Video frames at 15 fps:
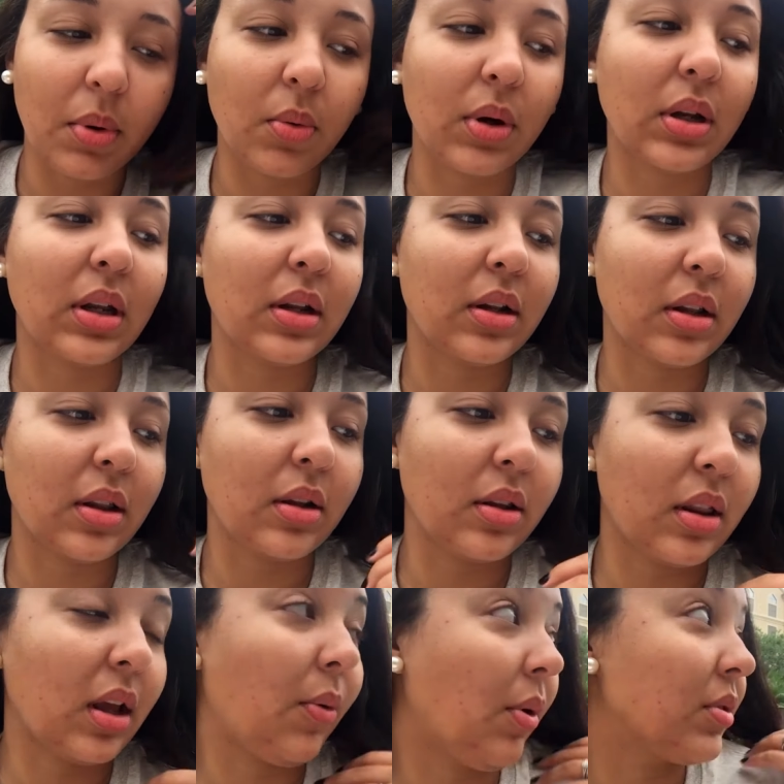but we didn't
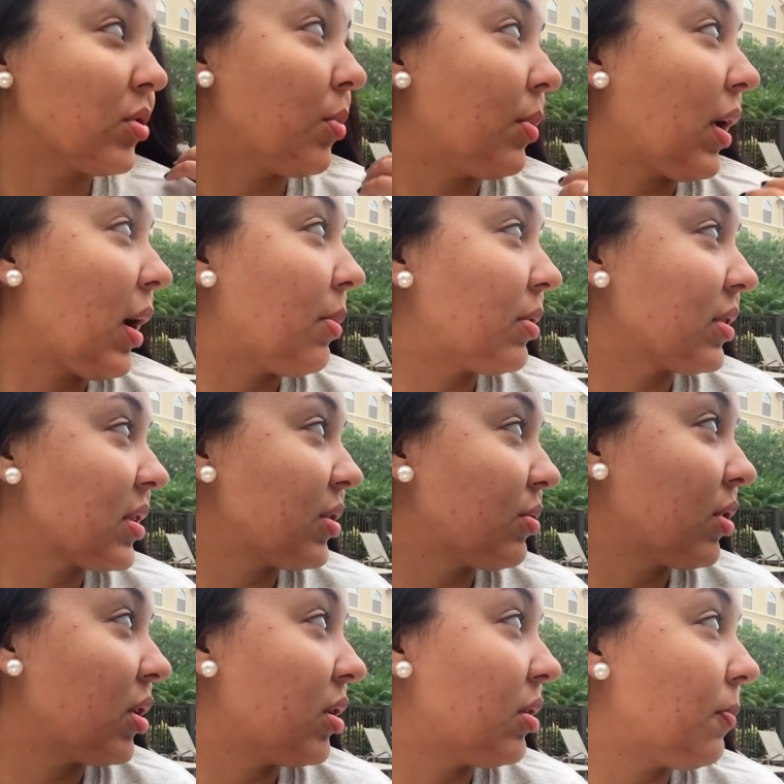think we was going to be able to
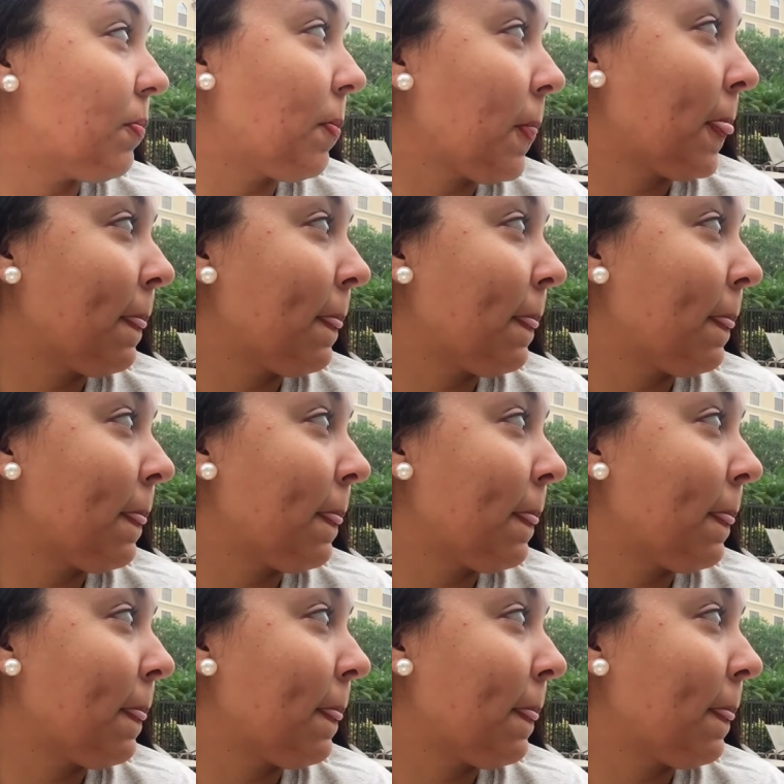still come.